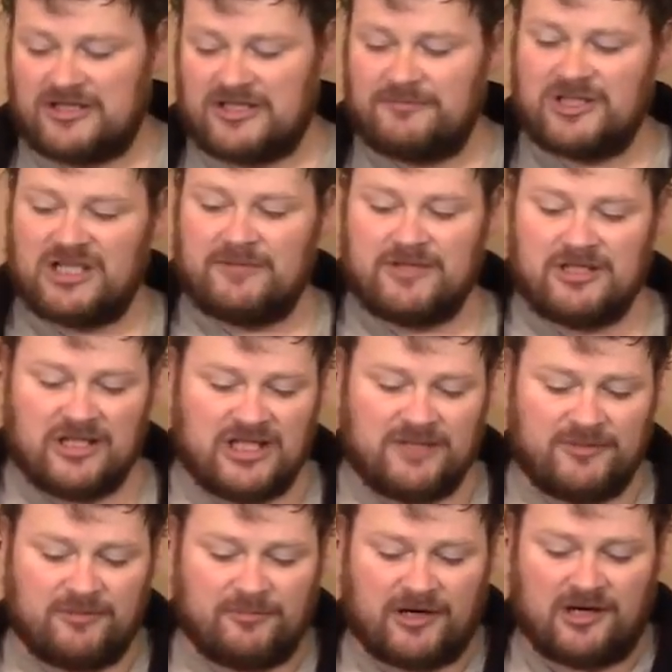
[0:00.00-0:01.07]
Sometimes you line up
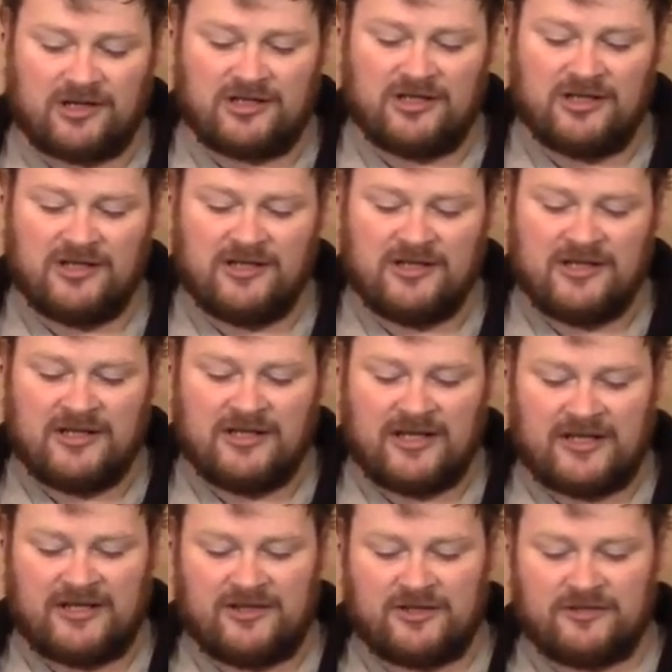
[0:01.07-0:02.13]
the barrel
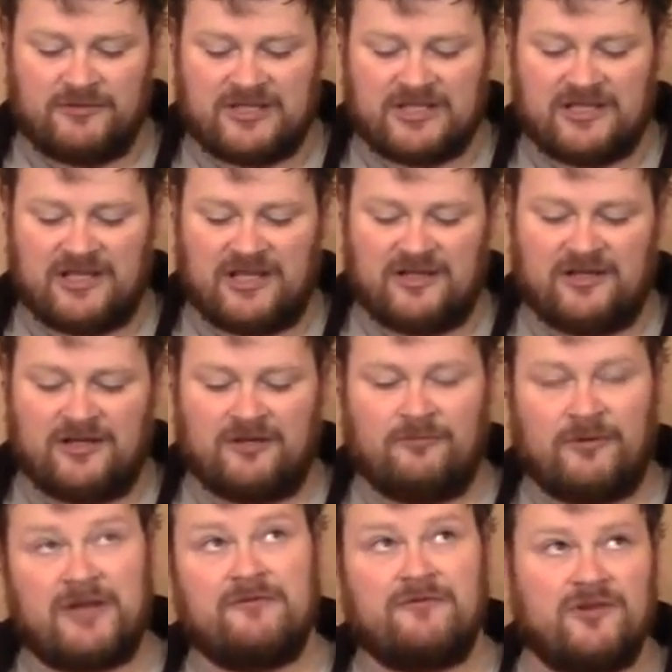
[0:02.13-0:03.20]
and you're twisting and you're
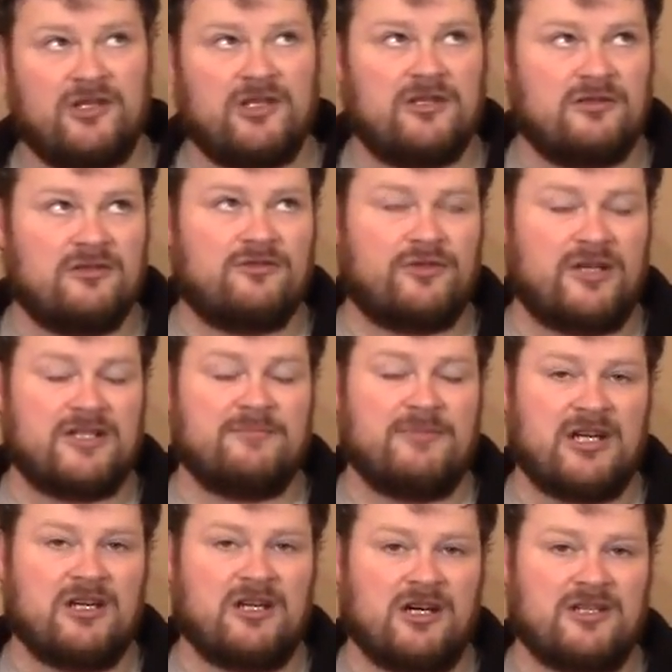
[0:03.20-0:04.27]
waiting for the threads
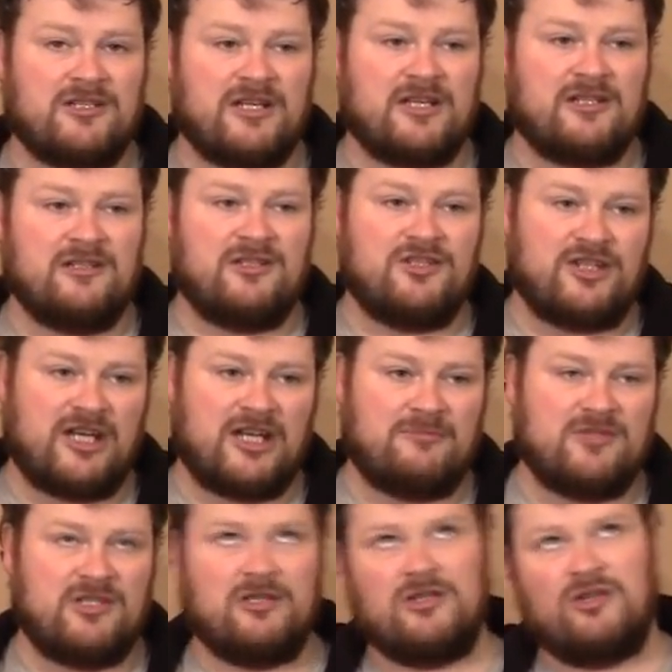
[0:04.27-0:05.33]
making contact and it
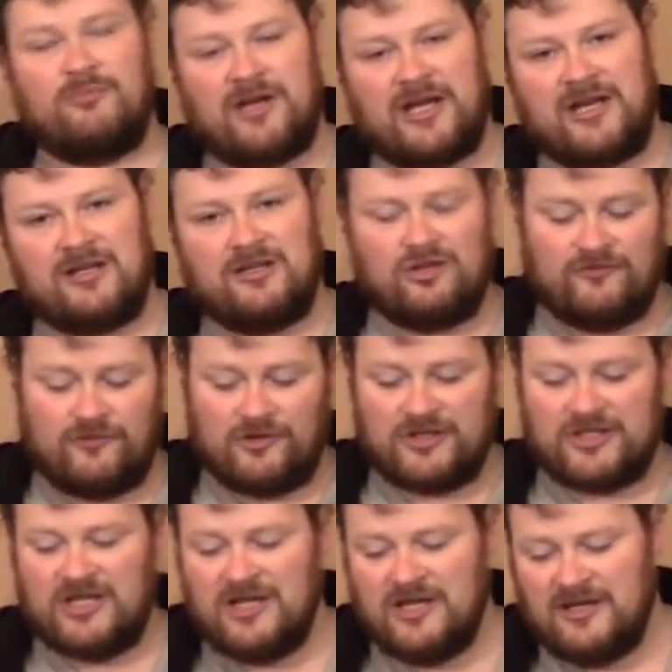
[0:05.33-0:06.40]
jams. You got to go back and go forward.
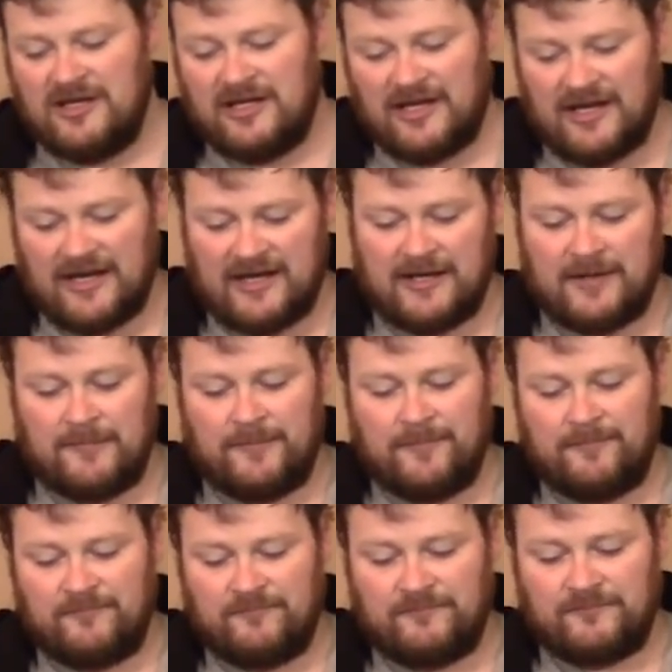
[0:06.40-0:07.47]

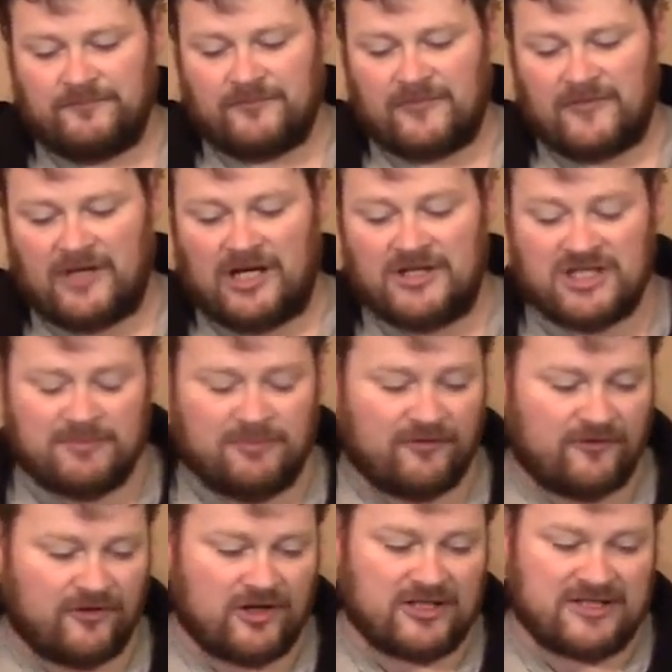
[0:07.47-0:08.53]
I just
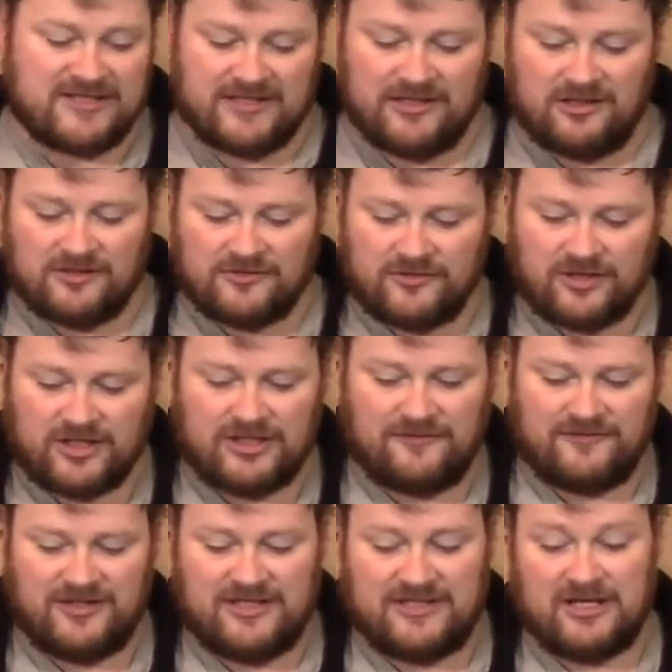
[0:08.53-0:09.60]
prefer the steel construction of
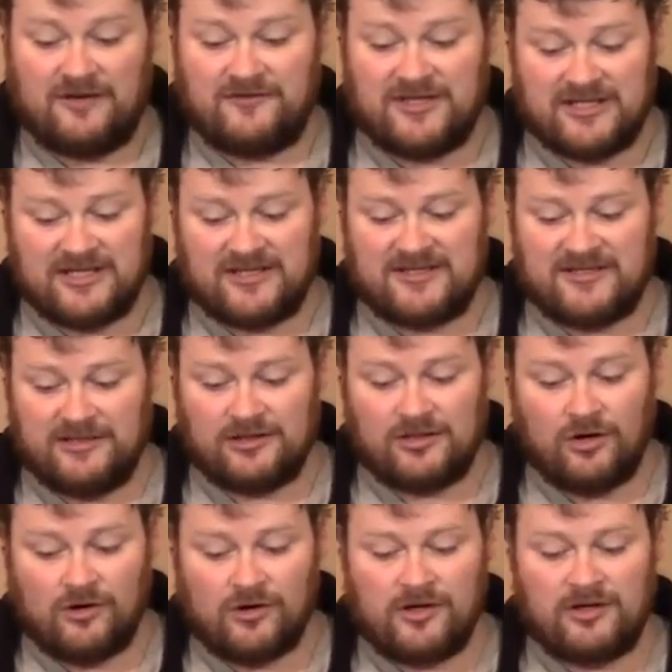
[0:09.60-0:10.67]
these. Now, if these had a steel
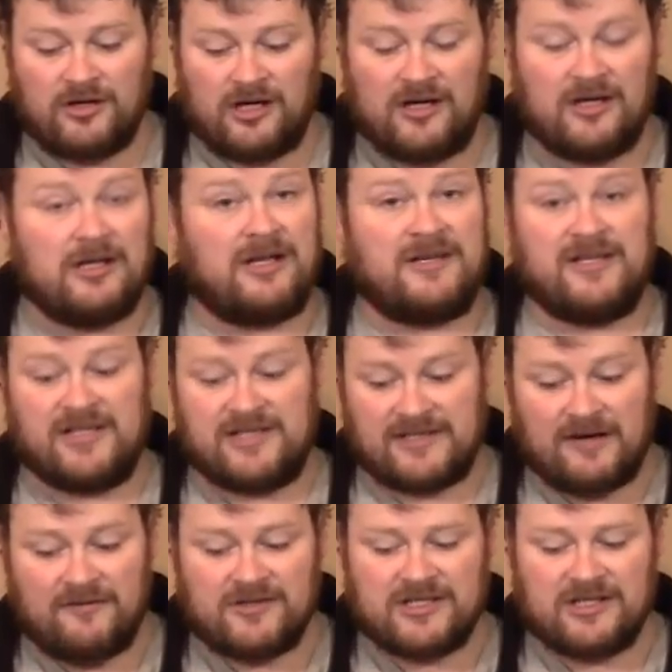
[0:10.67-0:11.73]
core, I take these
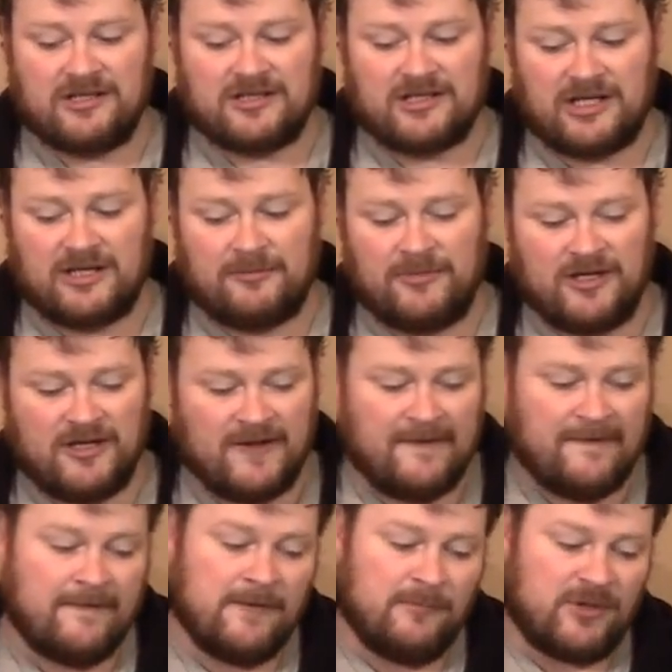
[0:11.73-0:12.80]
every single time,
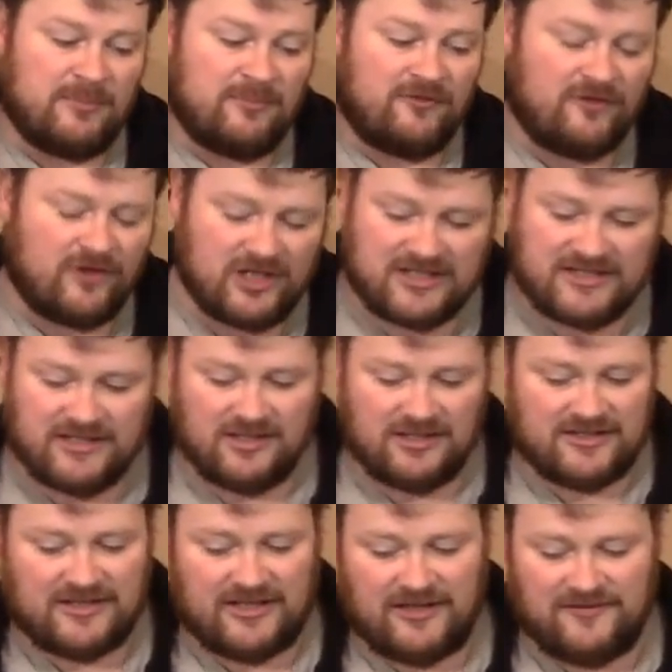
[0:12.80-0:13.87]
but I prefer the steel
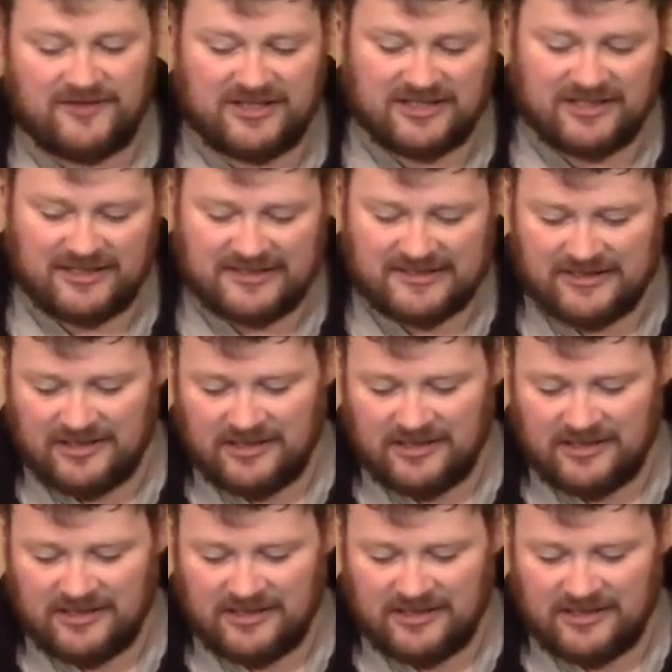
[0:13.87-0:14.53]
design of these guys.